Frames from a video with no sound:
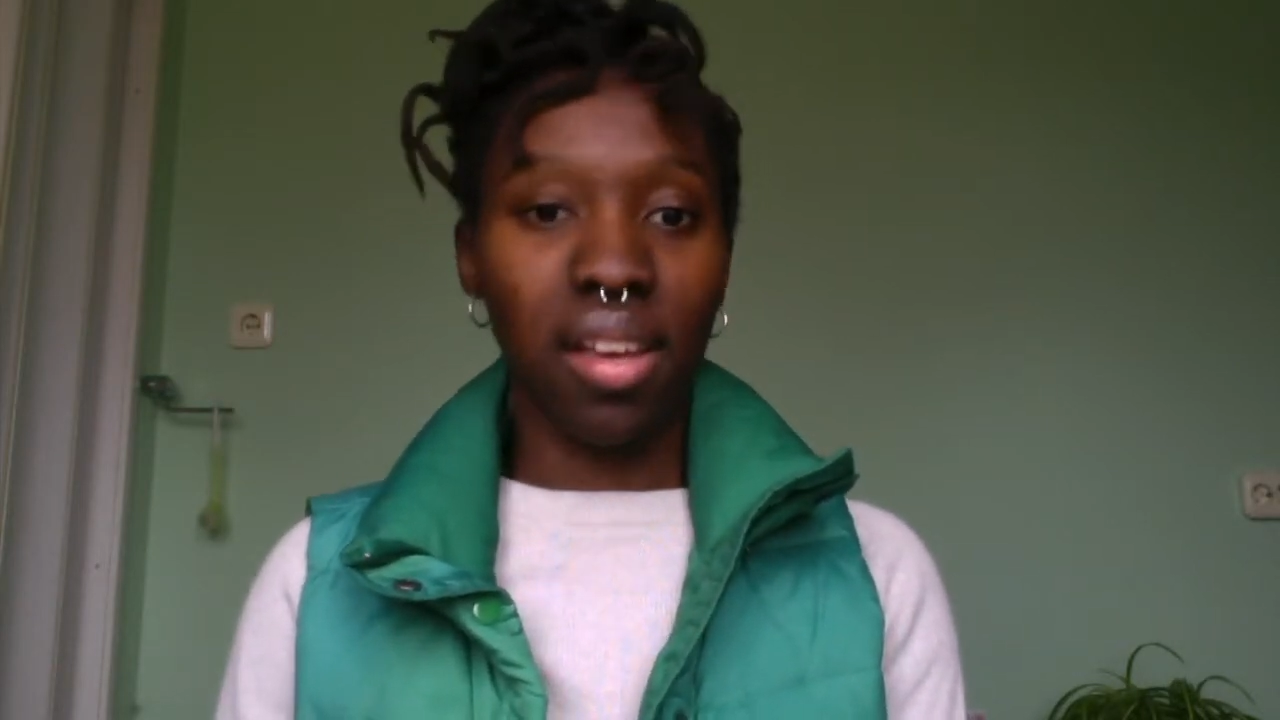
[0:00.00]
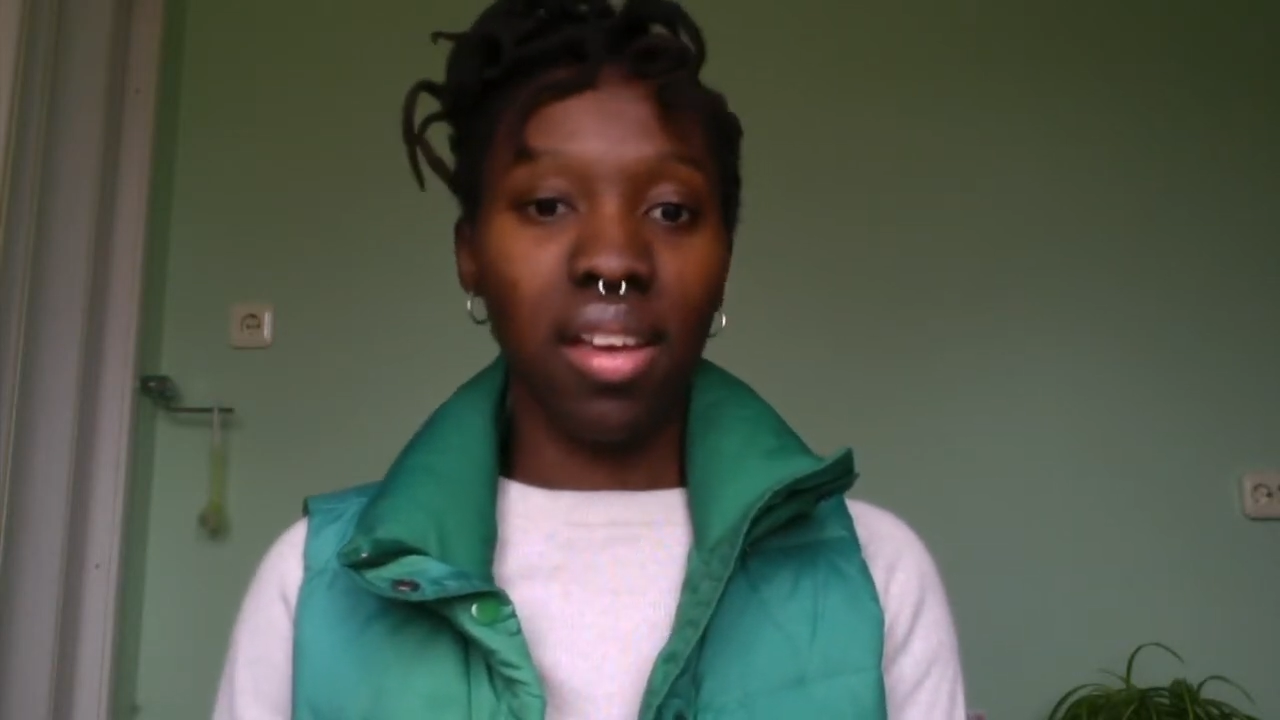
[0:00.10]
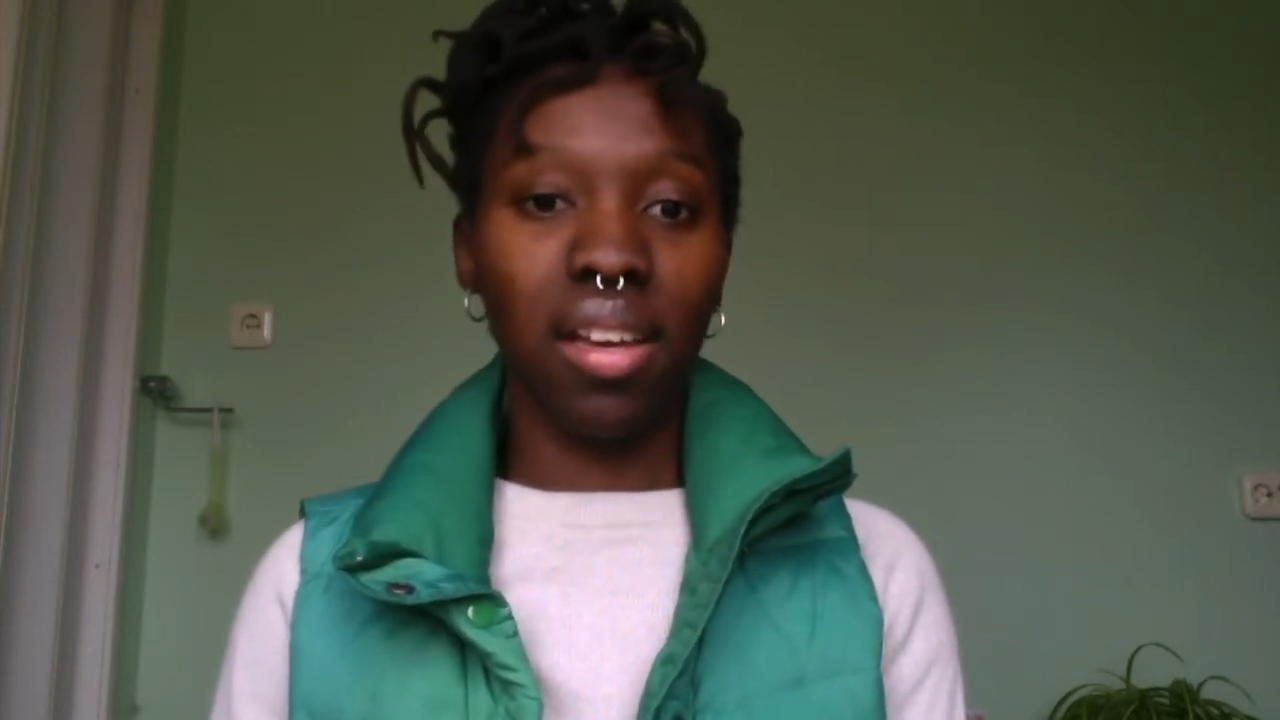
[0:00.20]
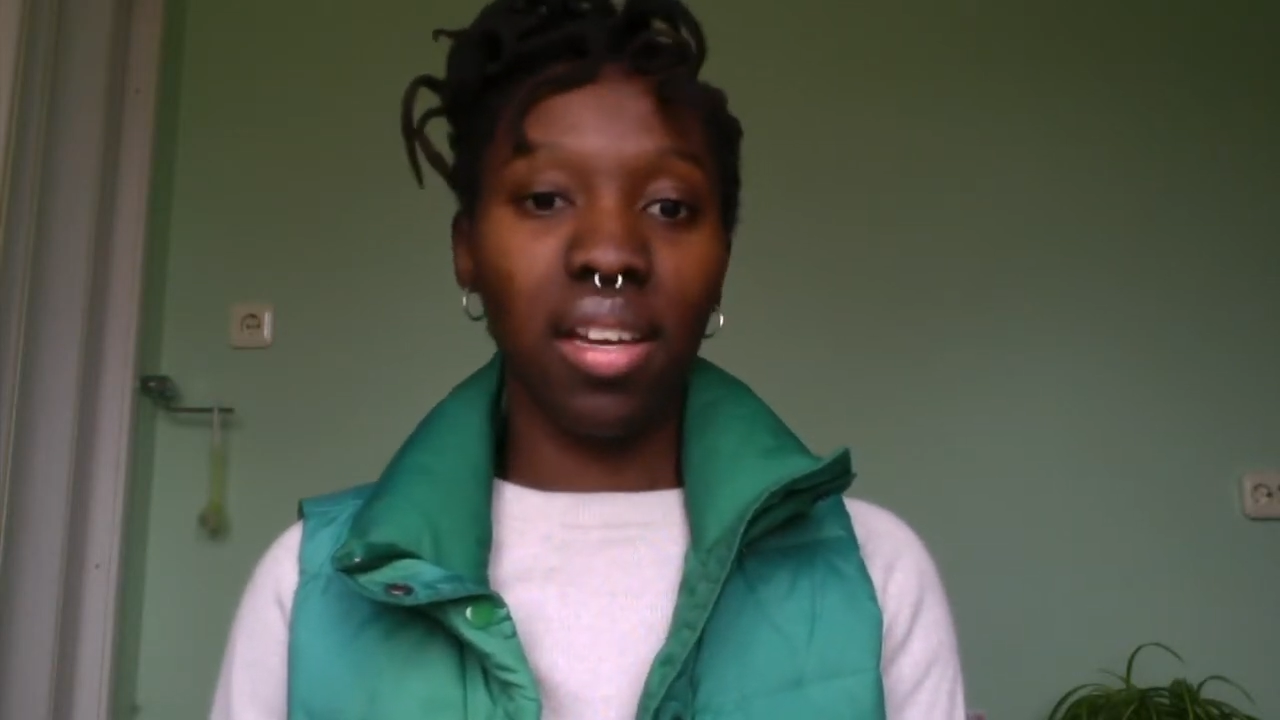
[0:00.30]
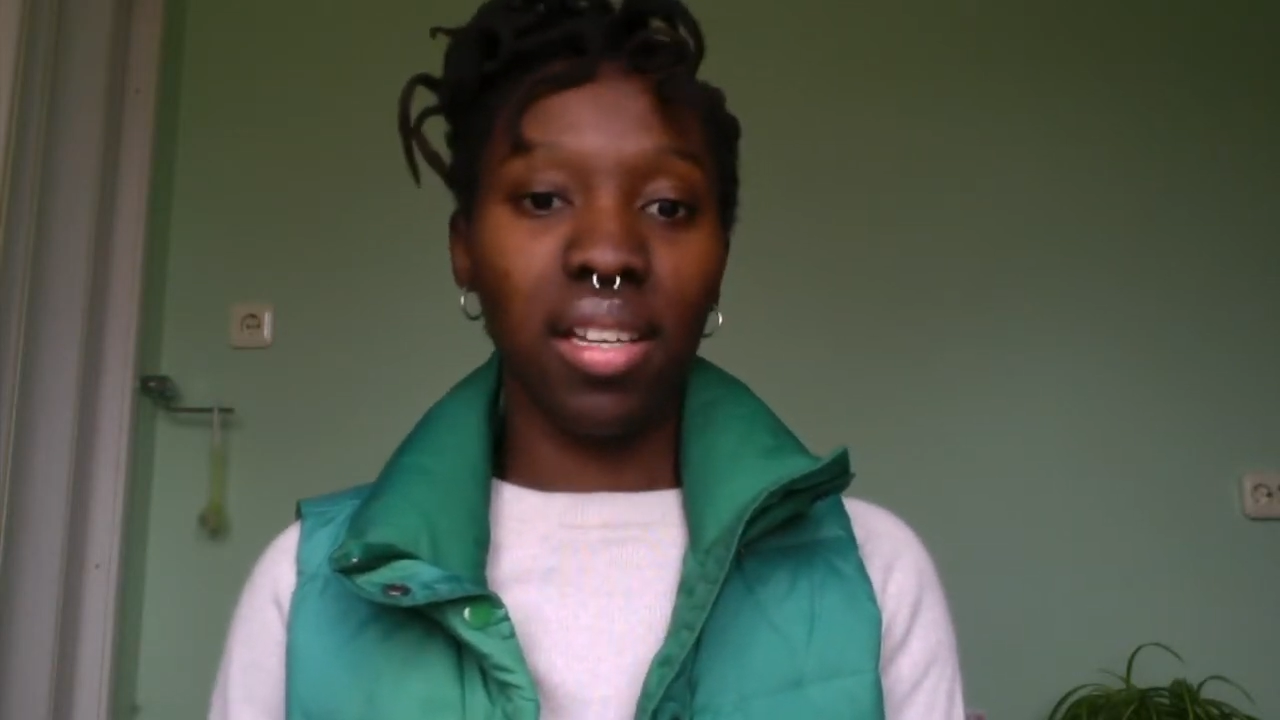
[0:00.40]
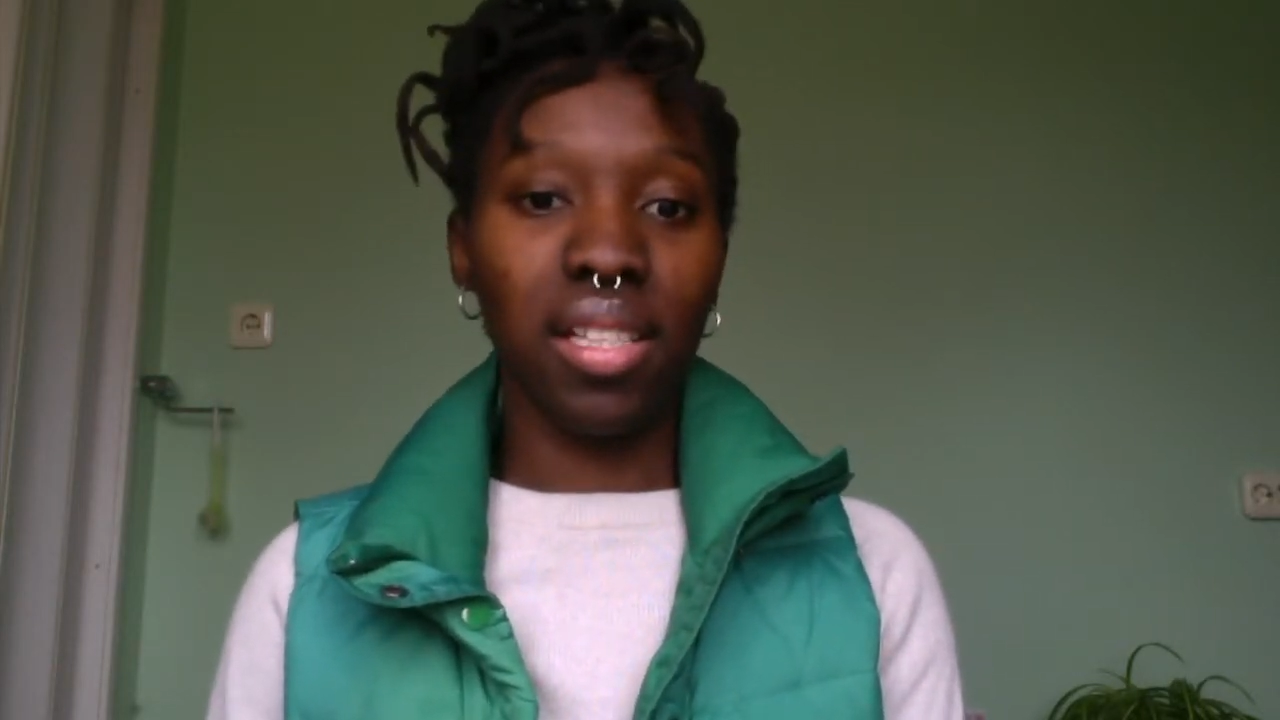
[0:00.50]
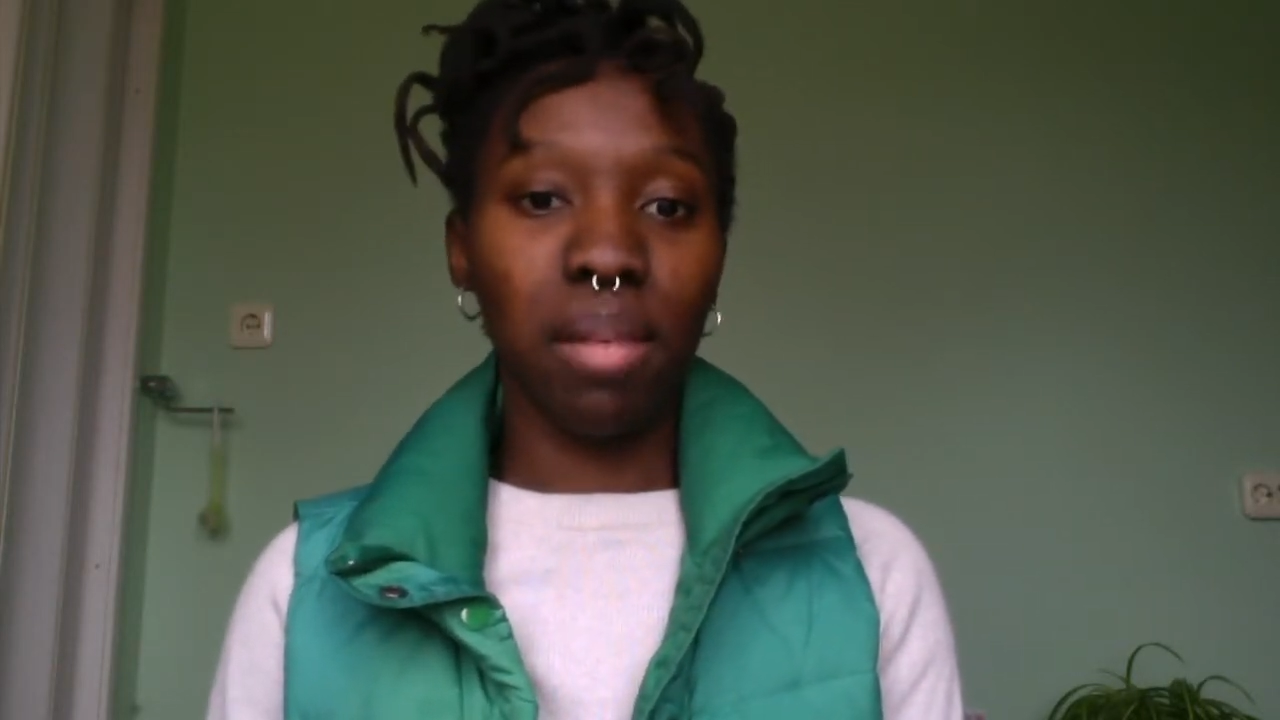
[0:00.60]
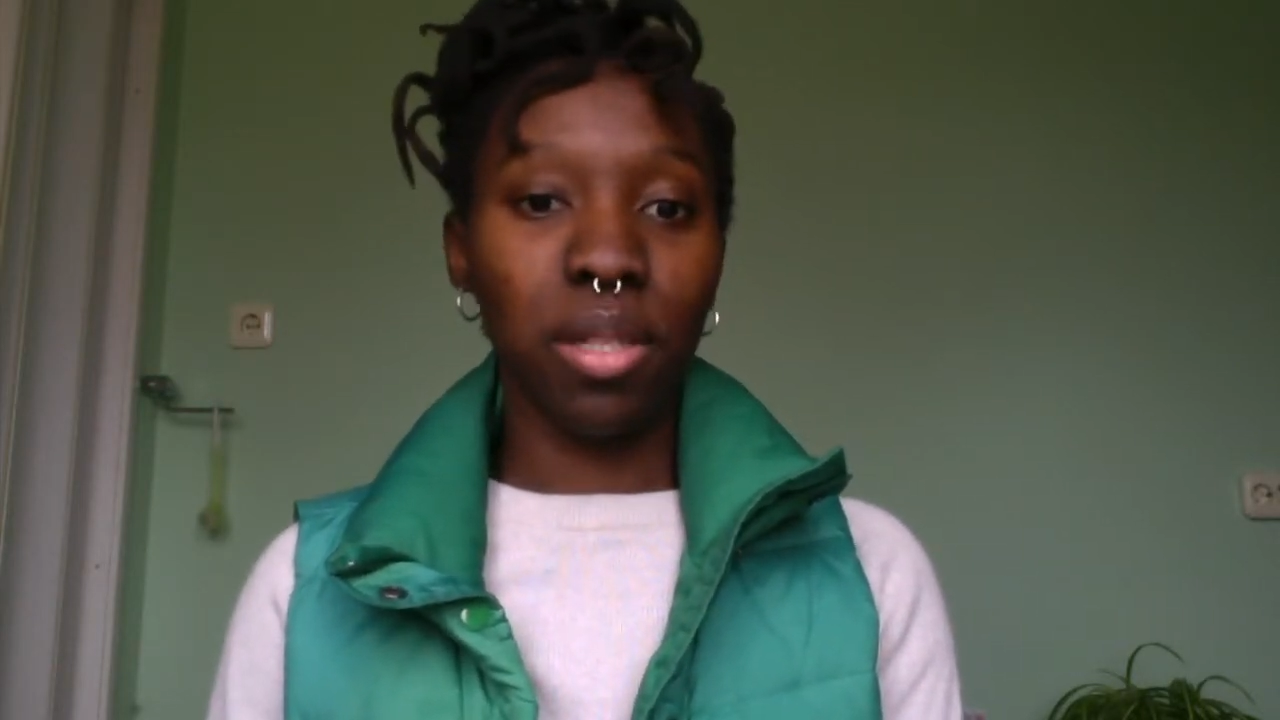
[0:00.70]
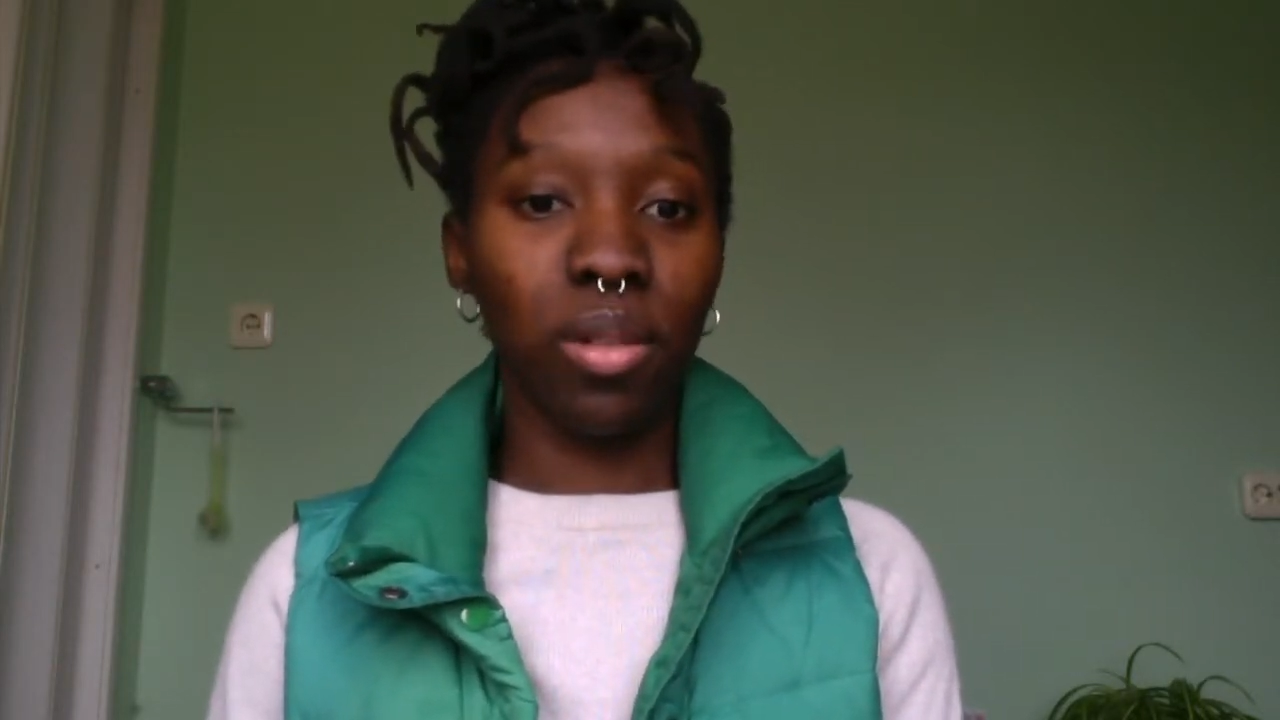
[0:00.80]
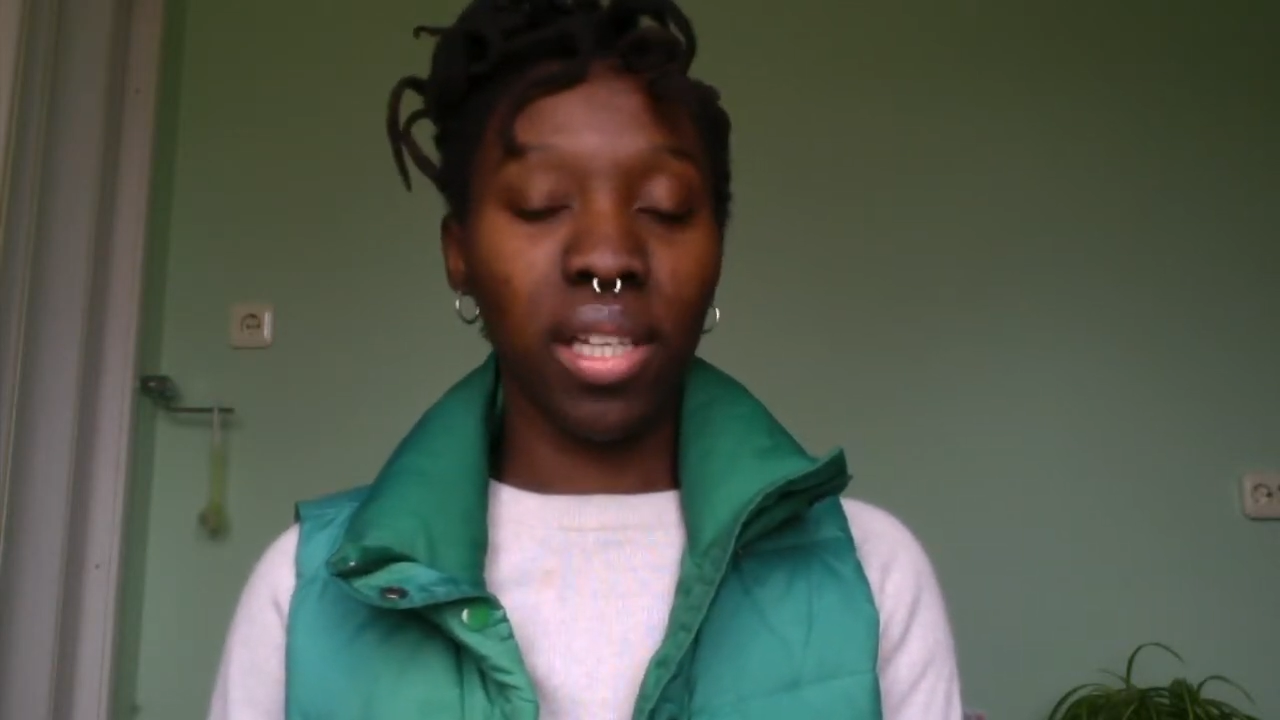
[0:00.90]
It is
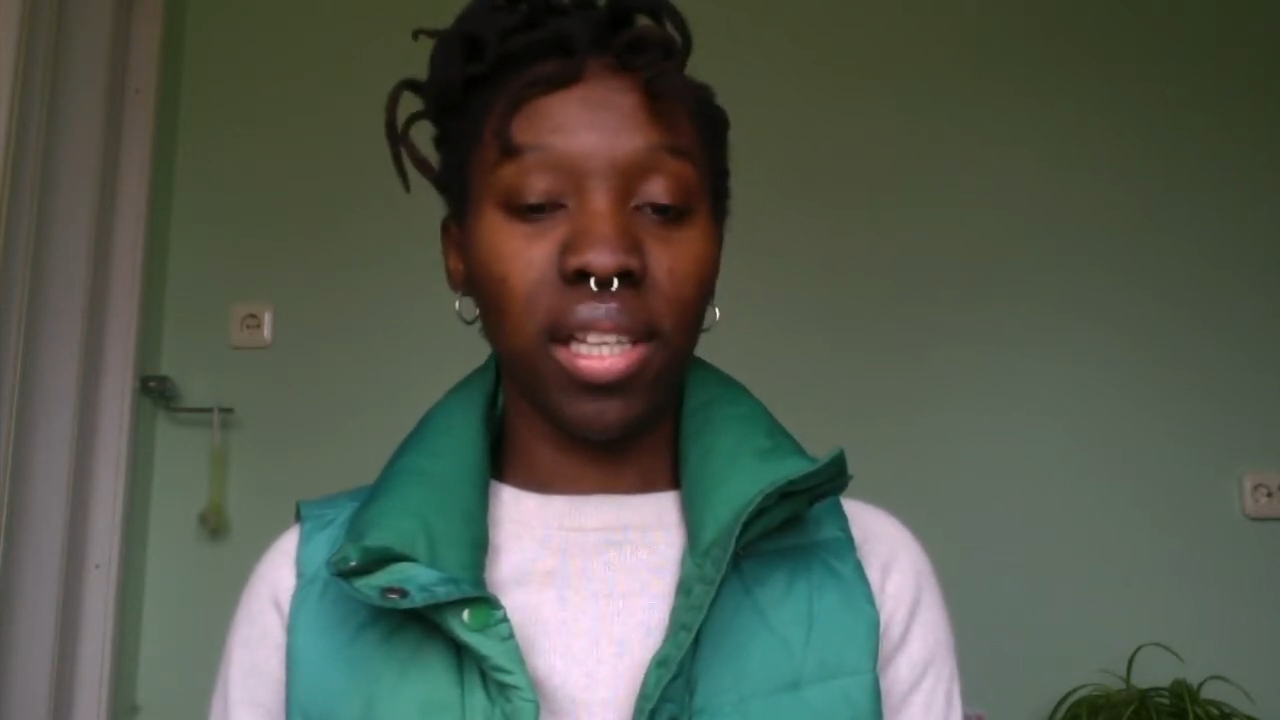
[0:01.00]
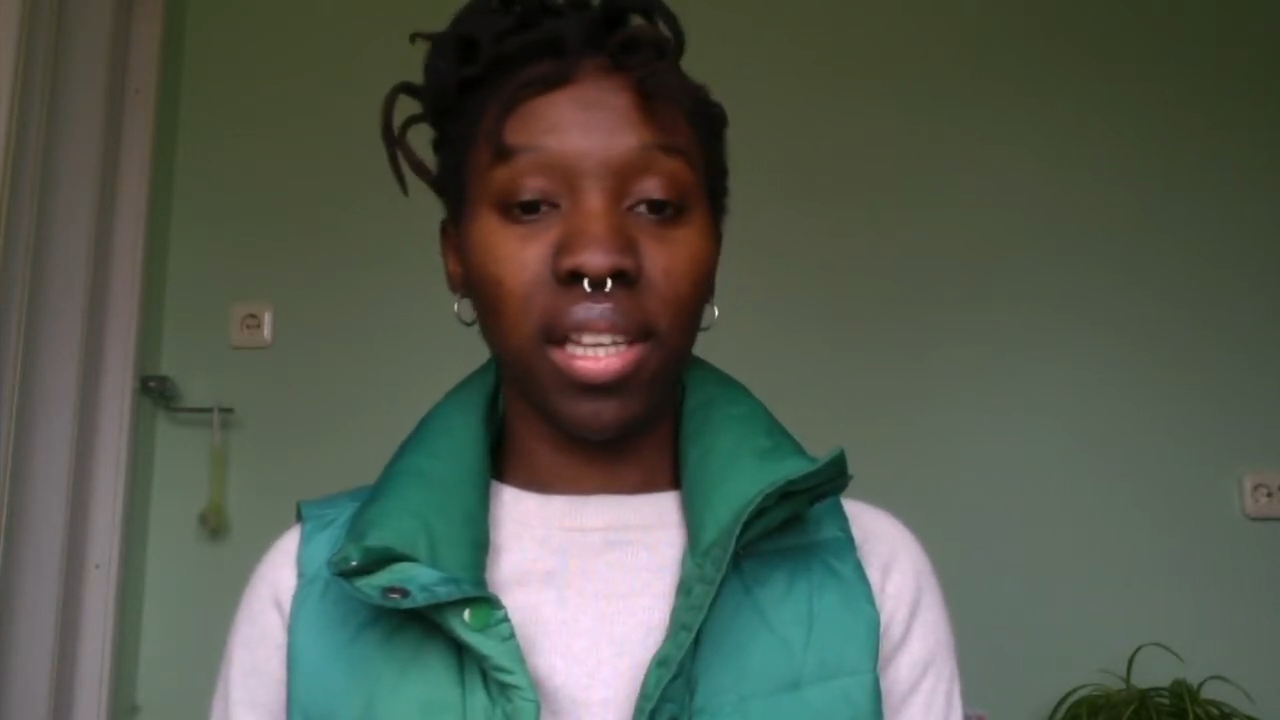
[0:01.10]
absolutely